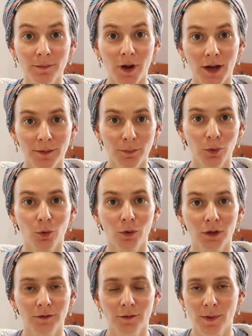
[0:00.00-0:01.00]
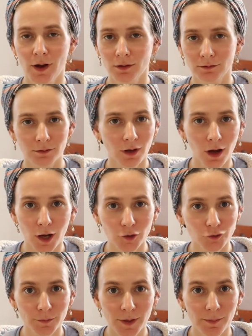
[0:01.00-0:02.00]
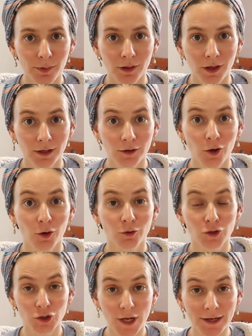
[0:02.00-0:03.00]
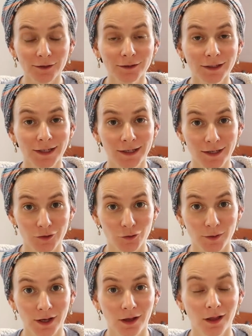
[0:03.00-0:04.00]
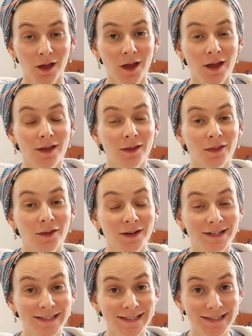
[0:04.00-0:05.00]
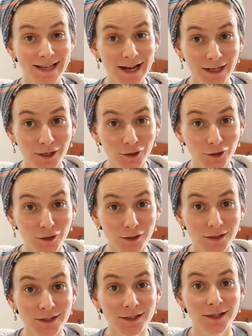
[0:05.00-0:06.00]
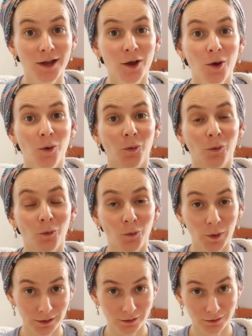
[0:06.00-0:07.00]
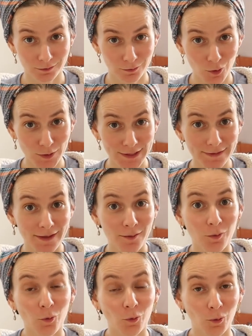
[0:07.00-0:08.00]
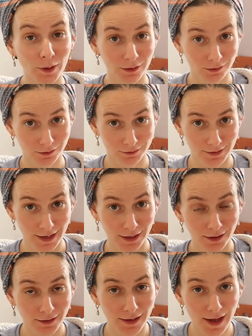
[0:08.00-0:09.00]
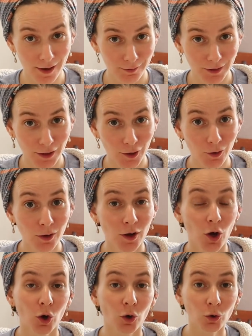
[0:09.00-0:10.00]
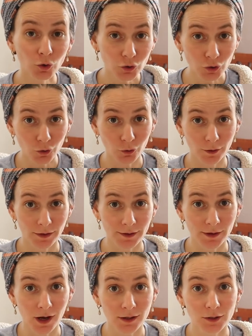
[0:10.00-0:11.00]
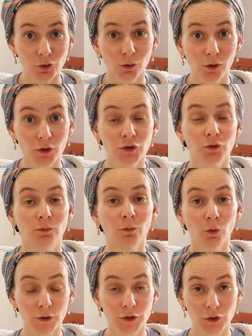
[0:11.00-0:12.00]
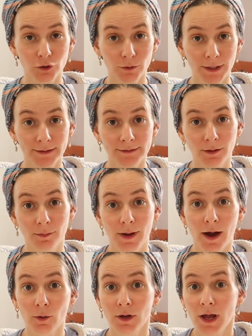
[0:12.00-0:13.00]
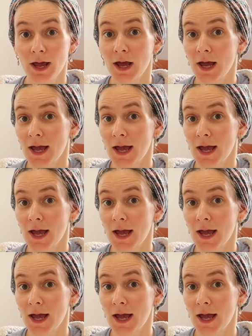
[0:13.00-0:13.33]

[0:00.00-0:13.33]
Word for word: from my pool of about one hundred people I know, generally in Israel, the seculars will, most of them will take the amnio. Ultra-Orthodox, who are also more strict about